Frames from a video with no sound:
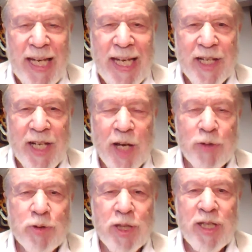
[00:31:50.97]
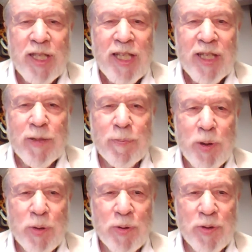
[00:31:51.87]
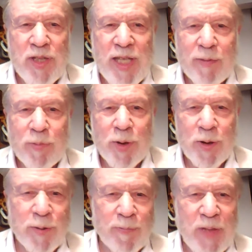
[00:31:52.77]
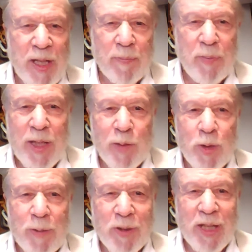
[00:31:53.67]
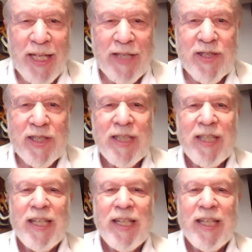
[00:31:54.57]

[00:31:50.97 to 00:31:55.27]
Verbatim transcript: had a hundred computers that were uh, being replaced,